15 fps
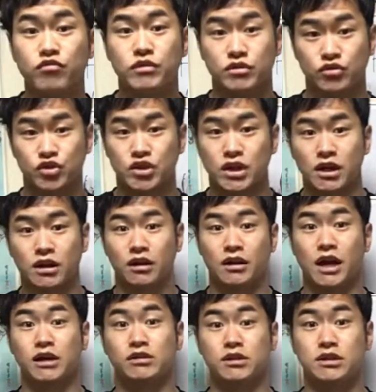no shite,
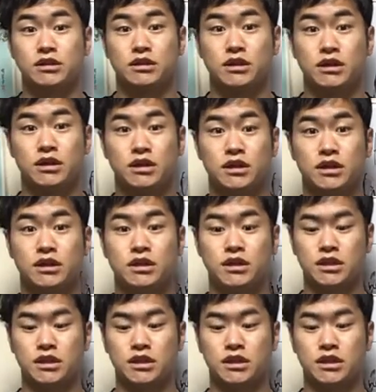like this. It